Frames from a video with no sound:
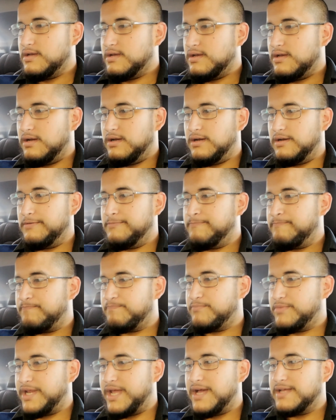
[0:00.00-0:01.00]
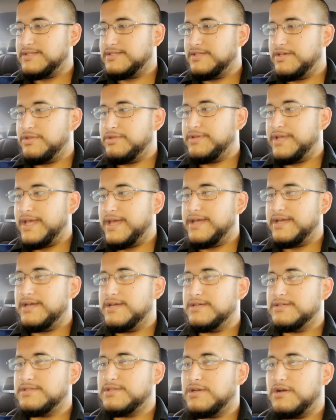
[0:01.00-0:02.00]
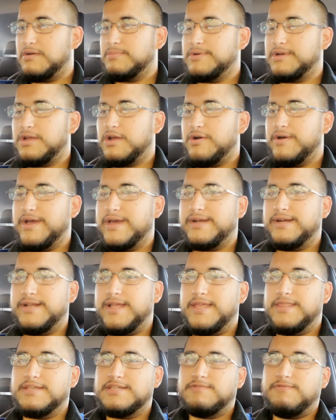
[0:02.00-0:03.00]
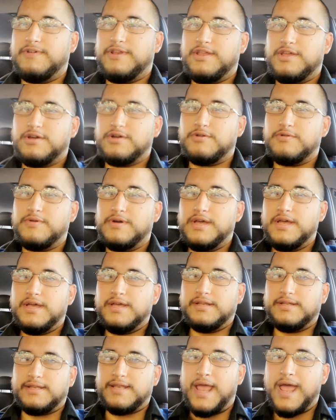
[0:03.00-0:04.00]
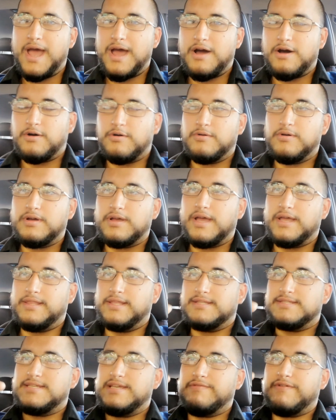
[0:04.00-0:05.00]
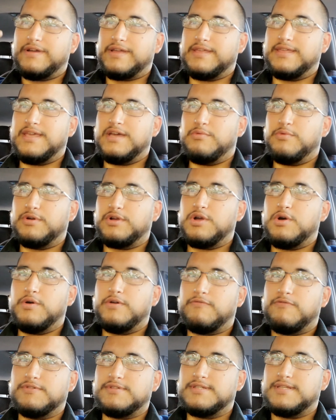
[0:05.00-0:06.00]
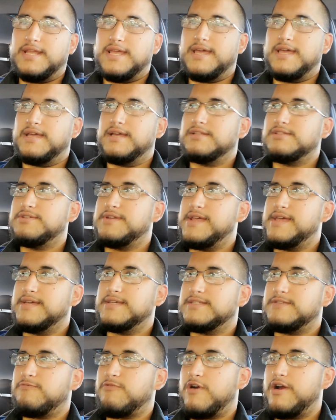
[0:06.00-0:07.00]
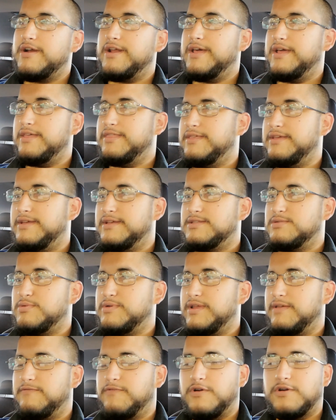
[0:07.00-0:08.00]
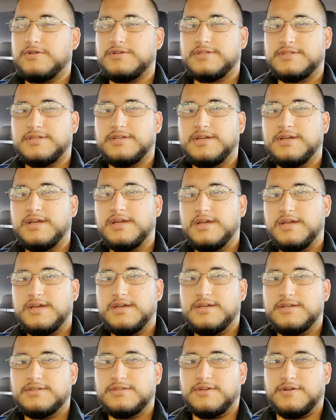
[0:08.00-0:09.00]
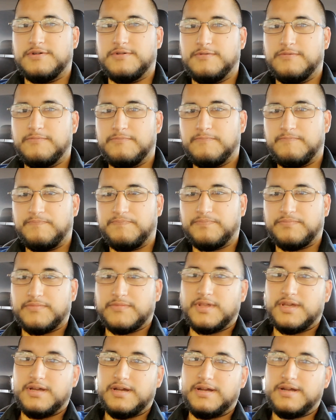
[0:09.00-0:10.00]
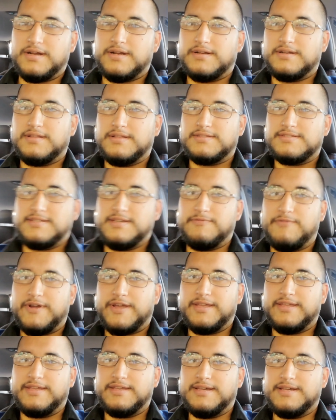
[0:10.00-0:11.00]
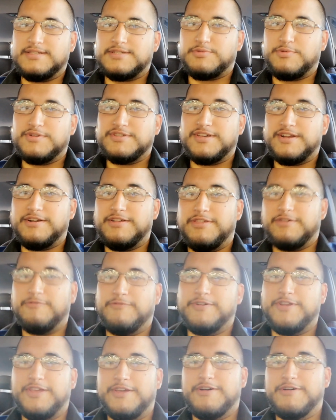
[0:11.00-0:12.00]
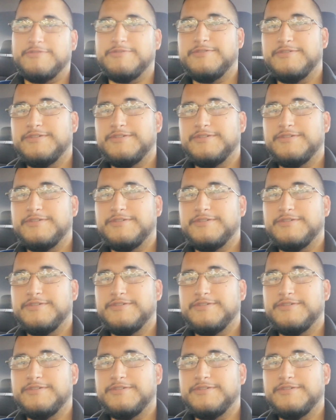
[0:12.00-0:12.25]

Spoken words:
But yeah, it's another day, so I'm gonna go ahead and end this video now and then see if I can get one going for today. Today is Friday the 21st, so alright, let's see if I can squeeze that out of the video.